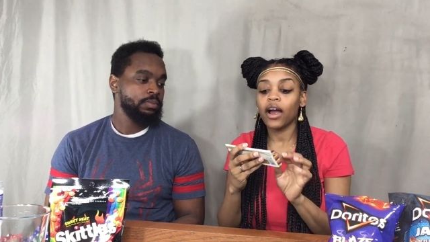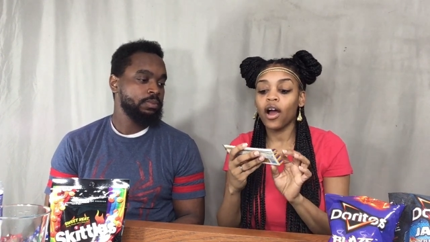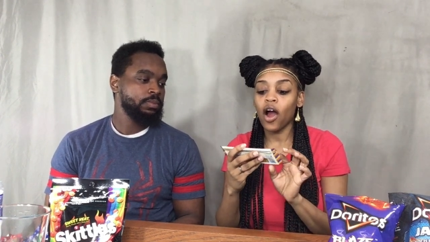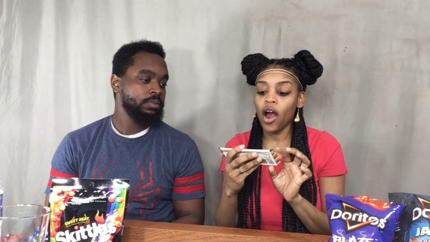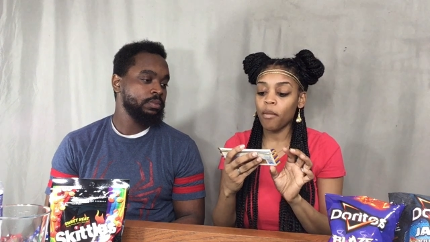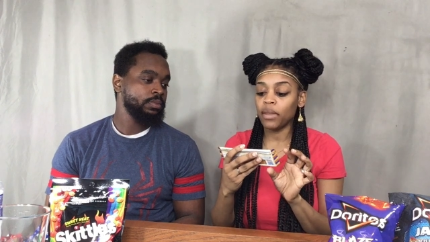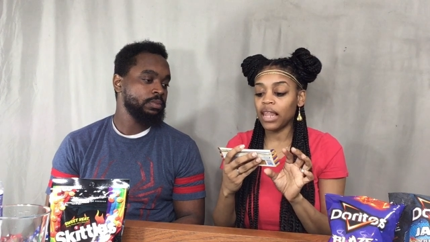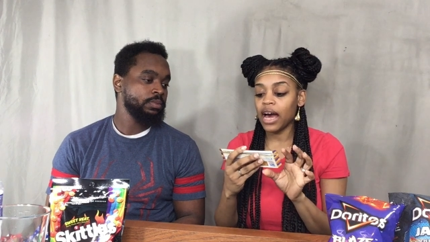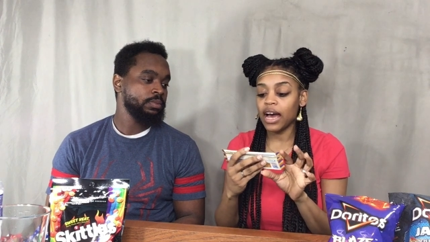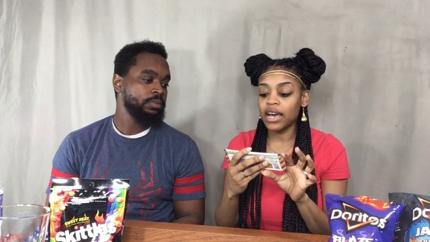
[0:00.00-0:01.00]

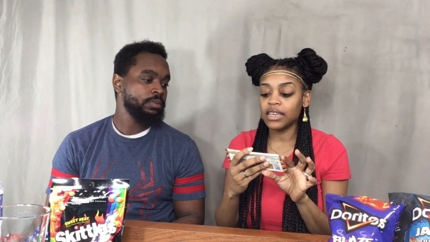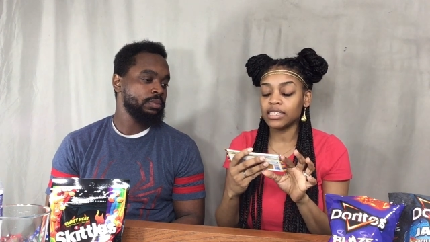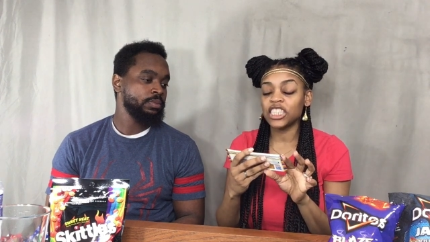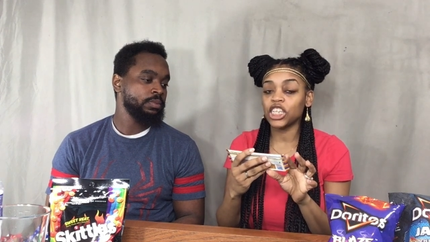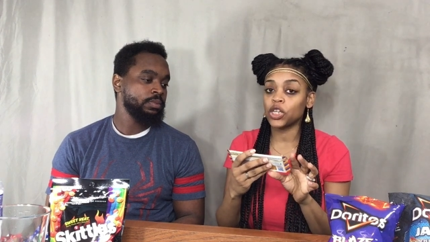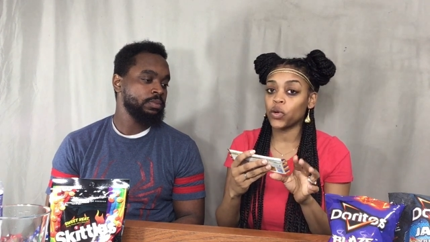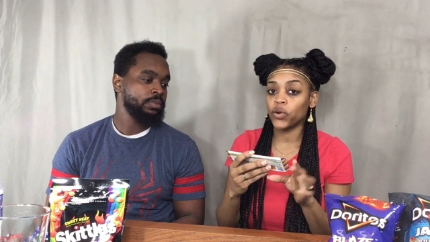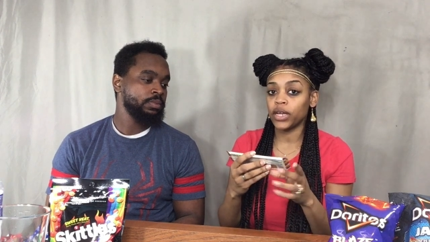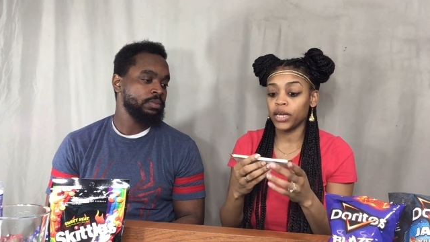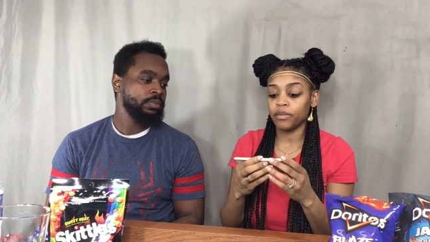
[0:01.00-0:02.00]
Speaker 1: caramelized
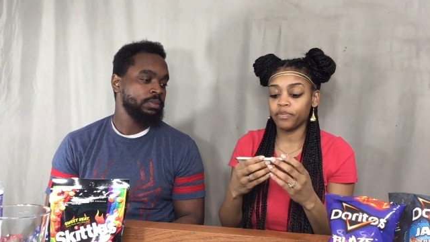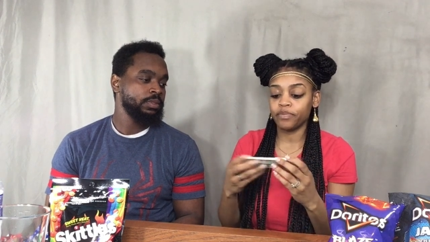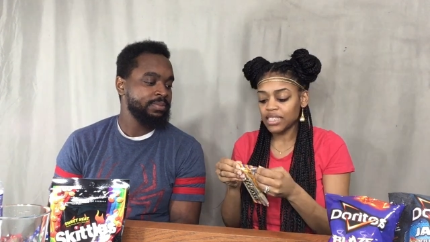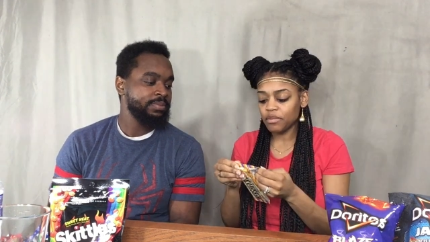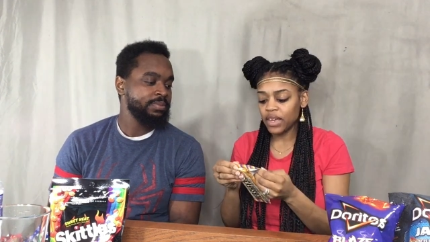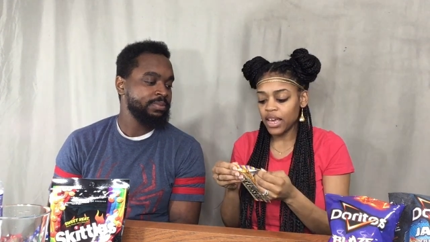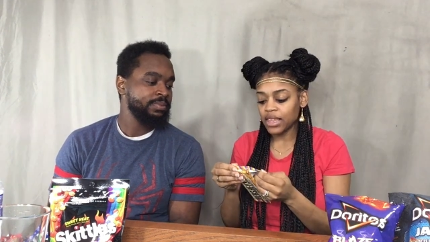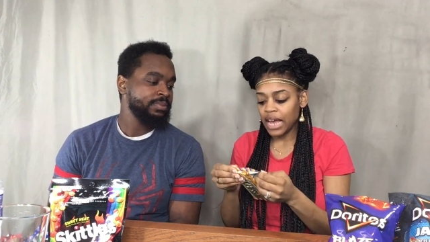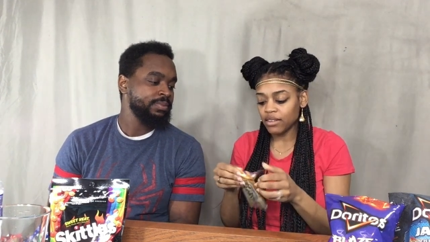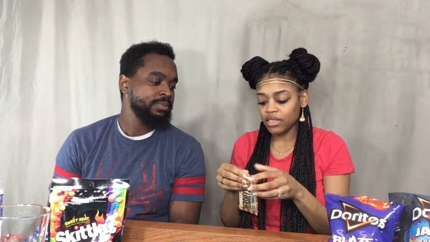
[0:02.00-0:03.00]
cream. To be a
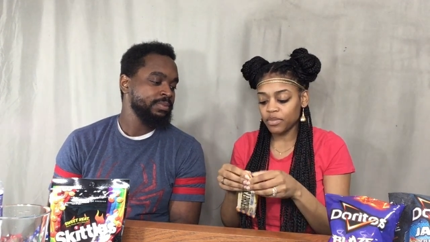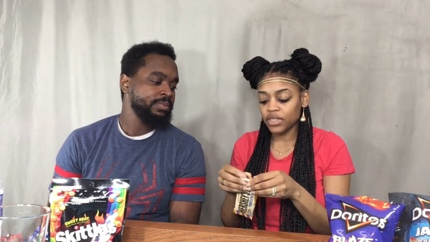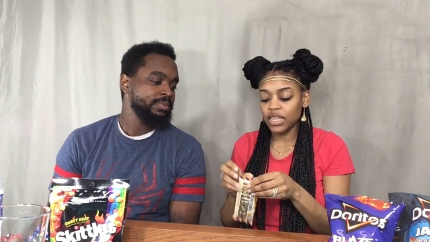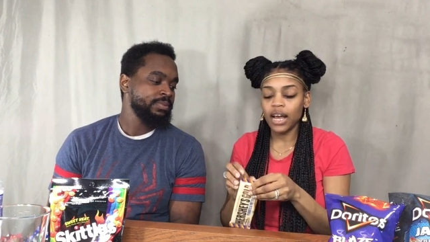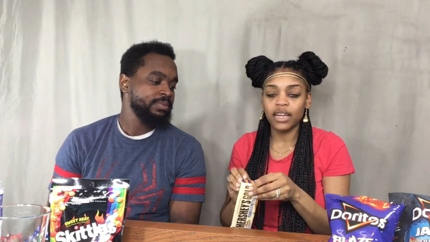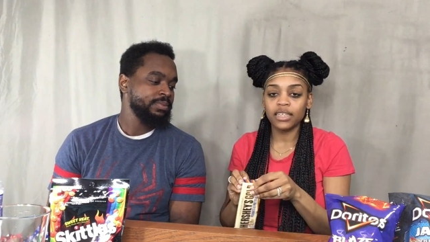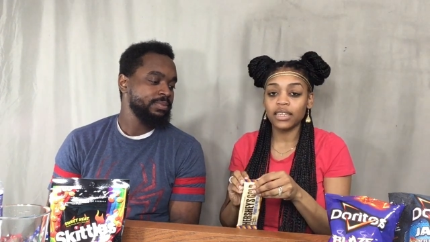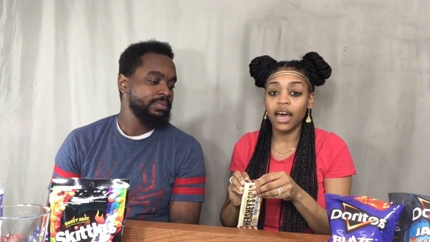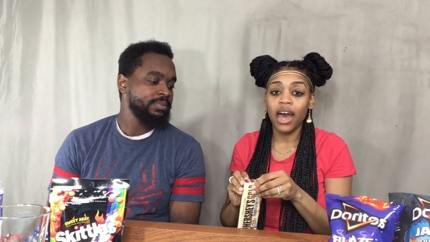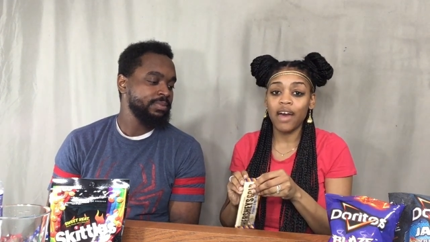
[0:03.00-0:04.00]
thousand percent honest, I
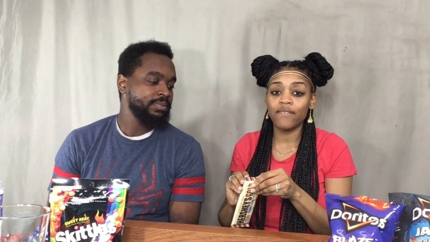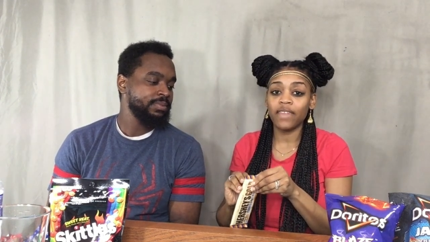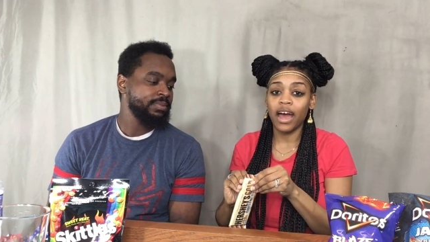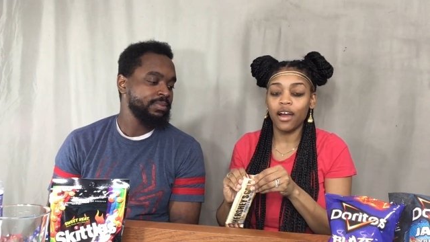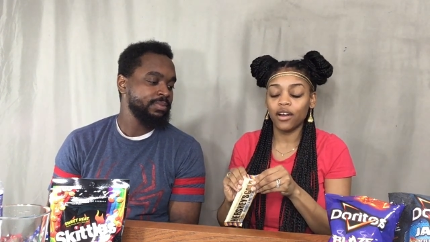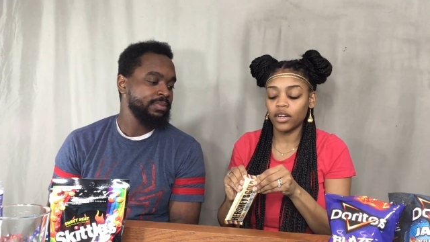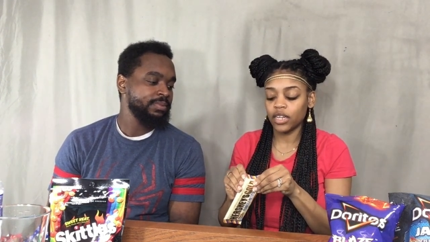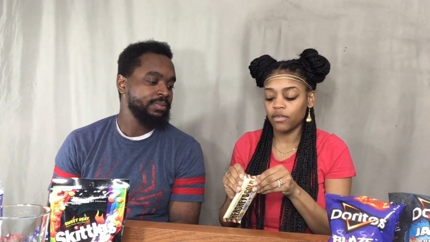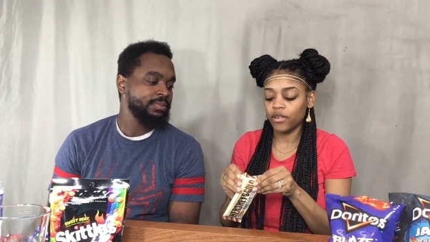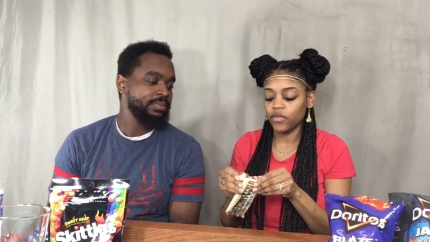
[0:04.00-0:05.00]
have not heard
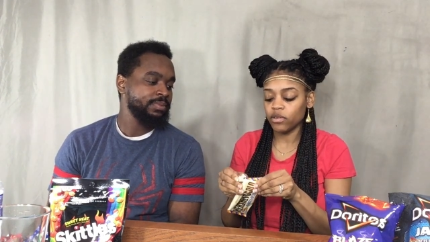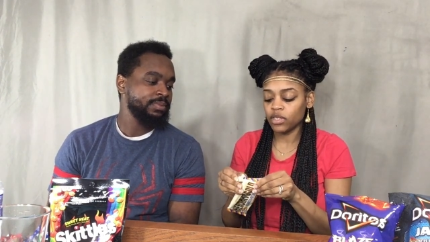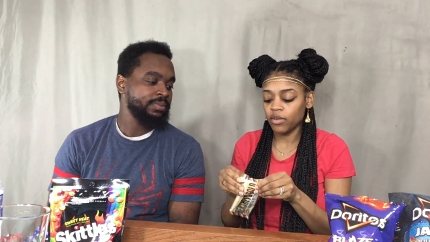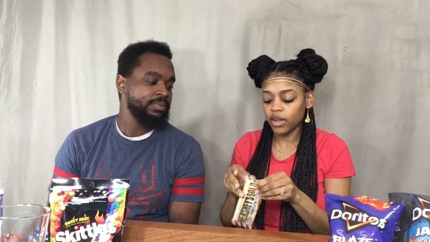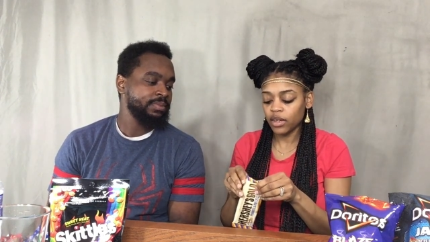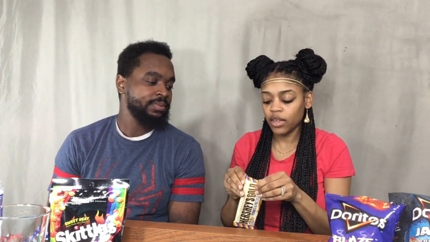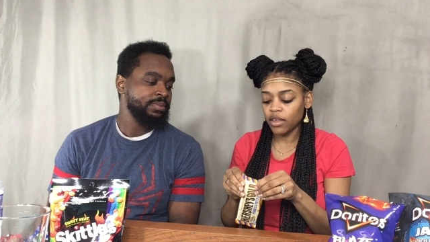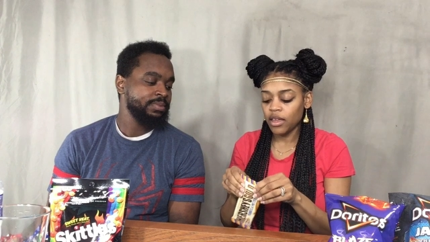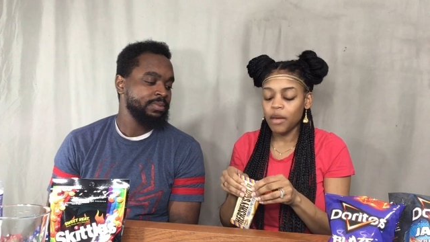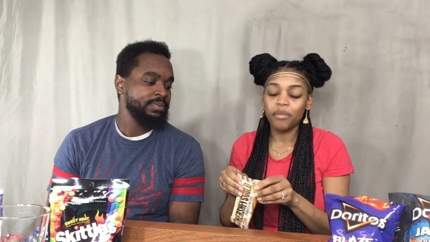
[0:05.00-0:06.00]
good reviews about it,
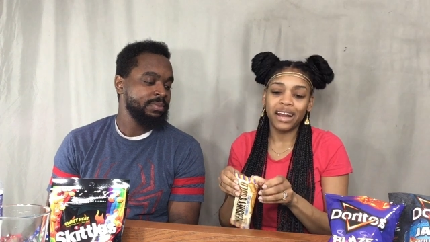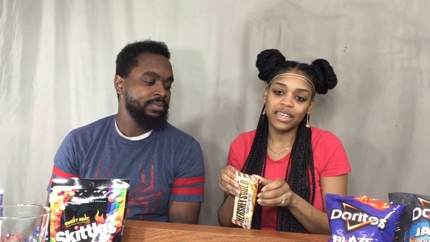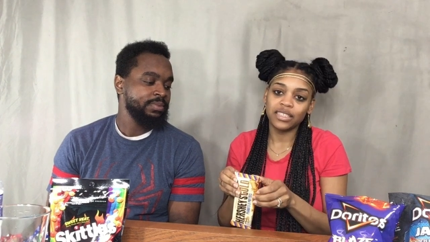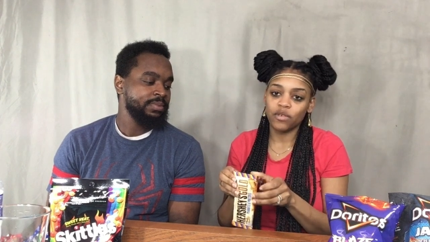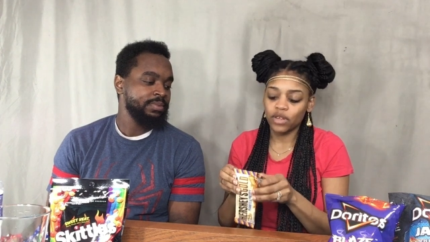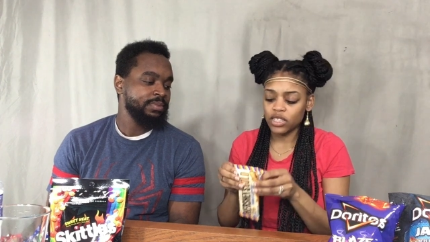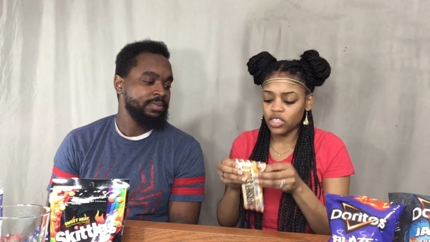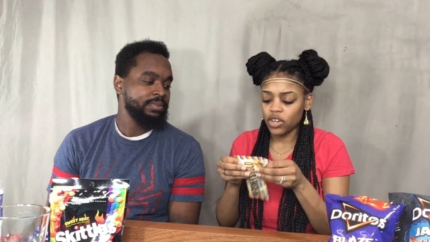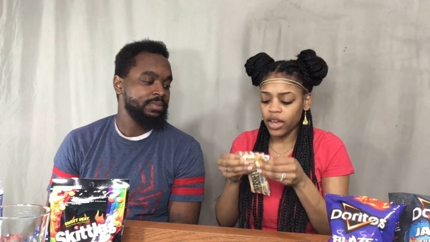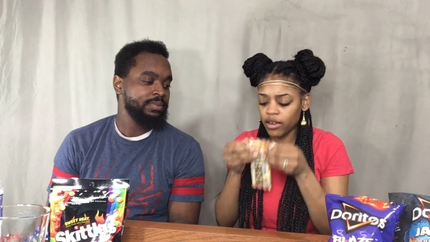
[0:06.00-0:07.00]
but I still wanted to
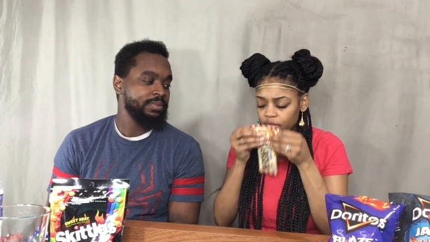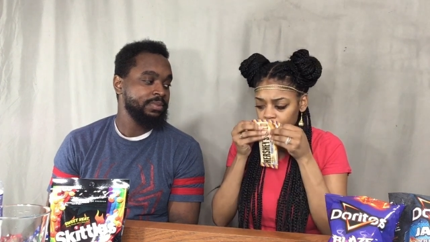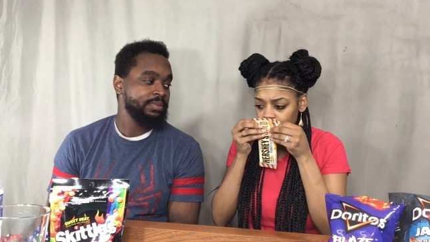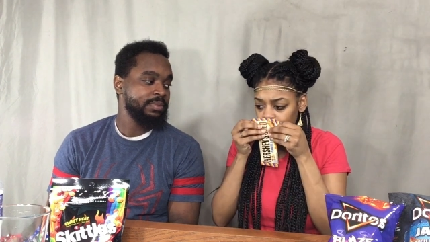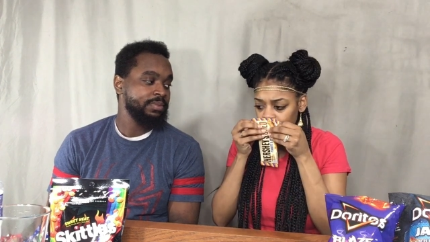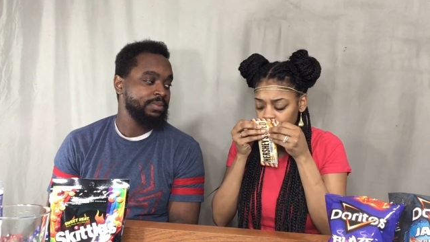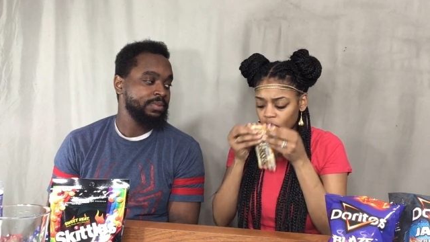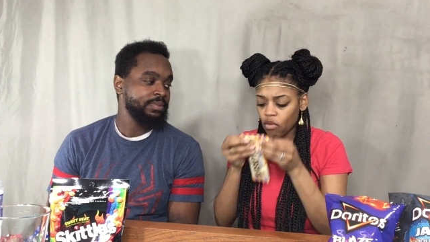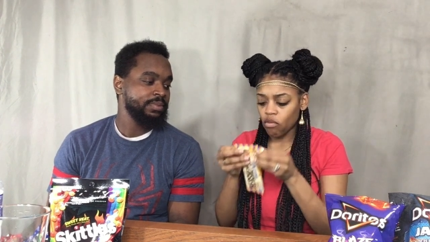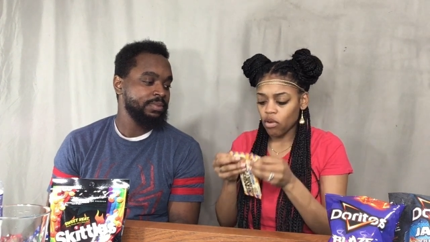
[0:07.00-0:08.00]
try it.
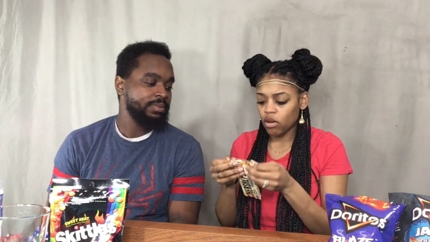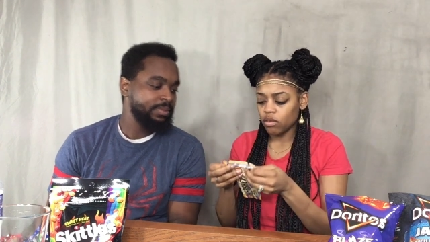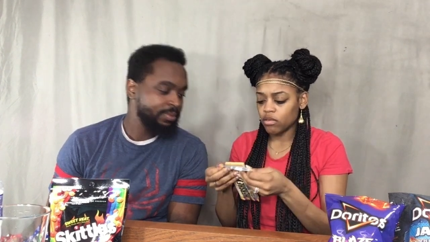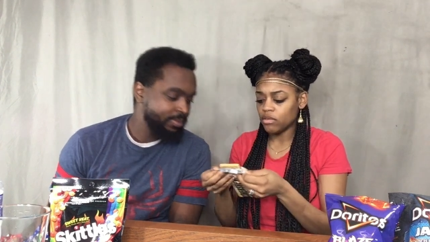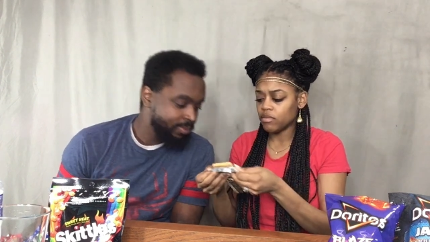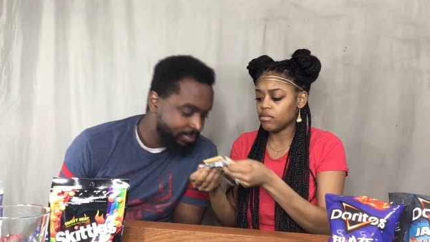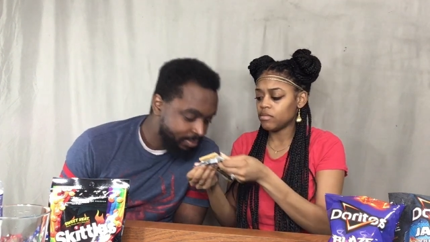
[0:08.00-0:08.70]
Whoa.